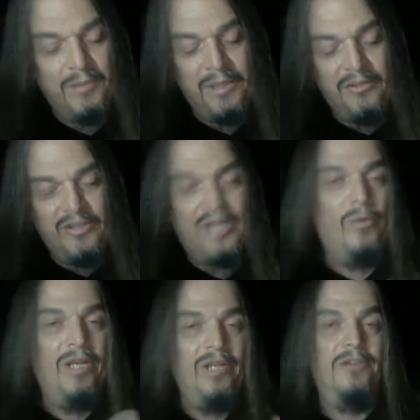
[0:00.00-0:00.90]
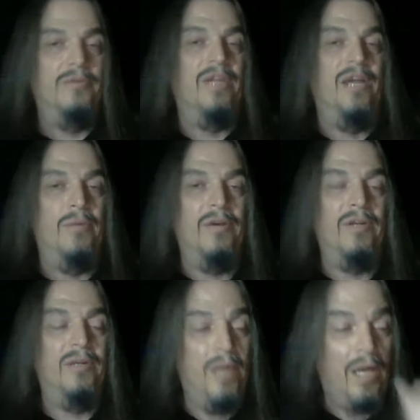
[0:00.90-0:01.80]
because I went through that route.
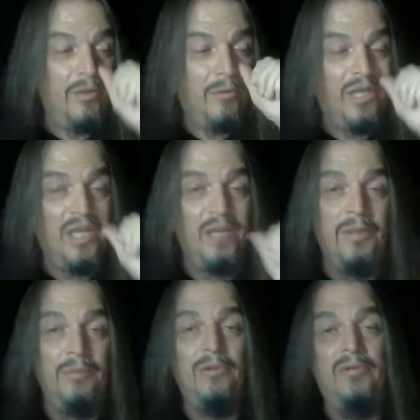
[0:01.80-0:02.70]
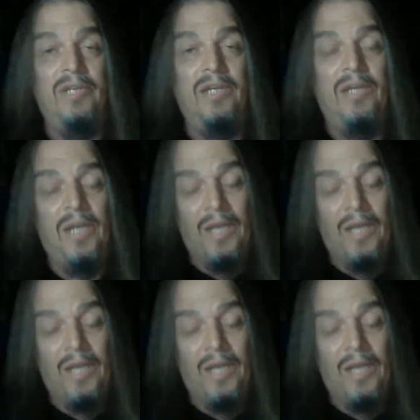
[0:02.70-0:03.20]
I mean, I know a lot of people who did.